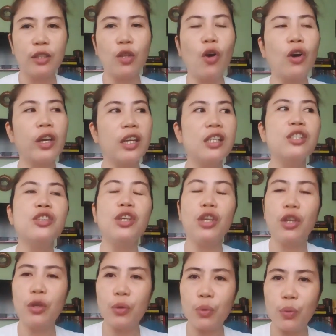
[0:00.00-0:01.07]
to
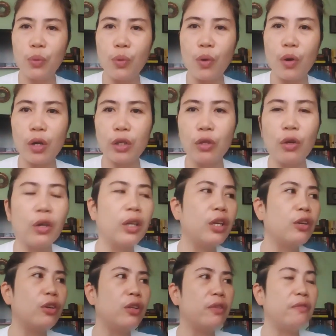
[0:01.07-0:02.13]
you or
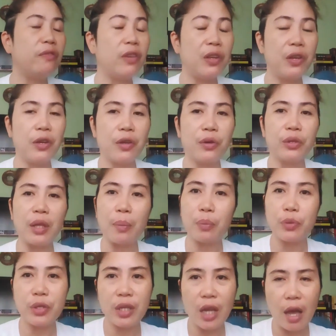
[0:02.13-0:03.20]
talking on a video
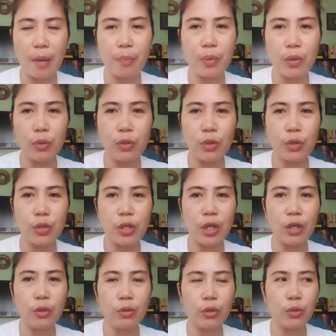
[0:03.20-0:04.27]
tapos i-upload ko sa
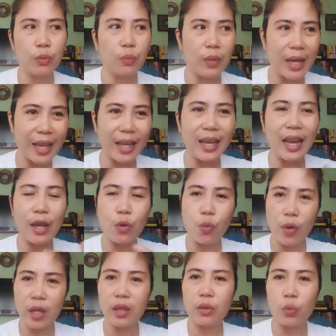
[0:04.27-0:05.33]
YouTube, like
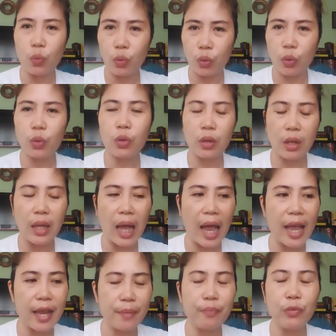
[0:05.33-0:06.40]
what
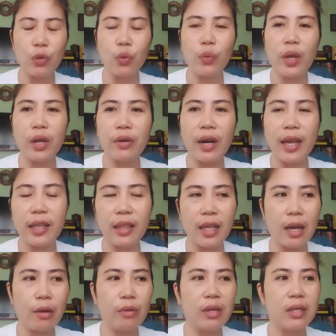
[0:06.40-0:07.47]
I am doing right
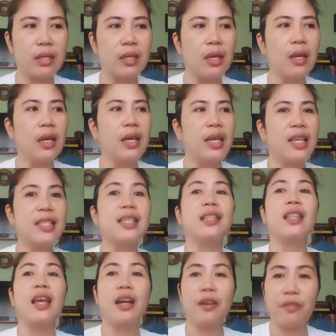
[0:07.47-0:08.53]
now is a
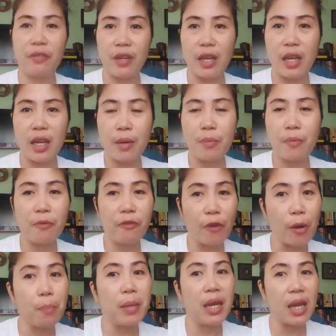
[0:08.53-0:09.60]
therapy
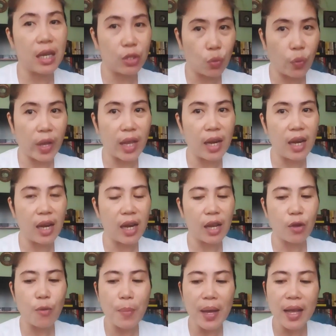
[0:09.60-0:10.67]
for me as well.
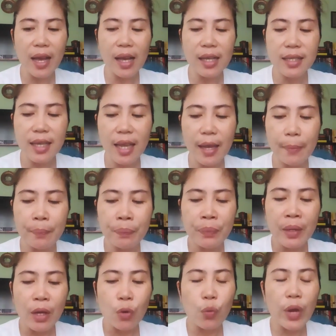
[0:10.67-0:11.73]
Kumbaga kasi,
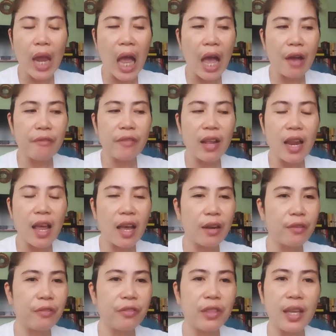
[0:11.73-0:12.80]
we have a
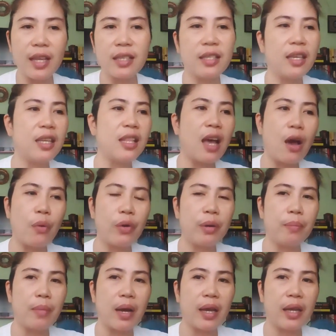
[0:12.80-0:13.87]
lot of things in our
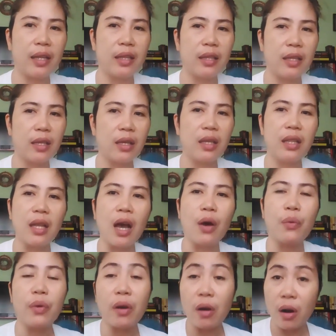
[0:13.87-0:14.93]
mind, in
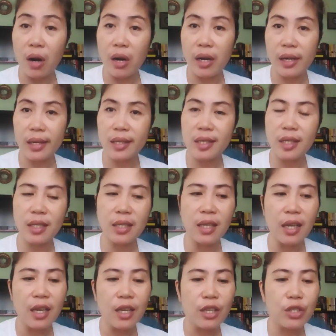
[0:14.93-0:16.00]
our hearts.
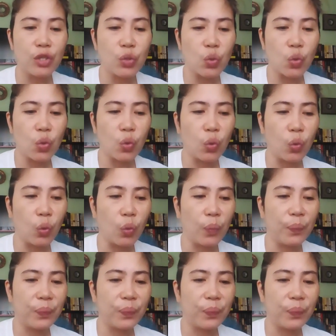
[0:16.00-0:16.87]
So,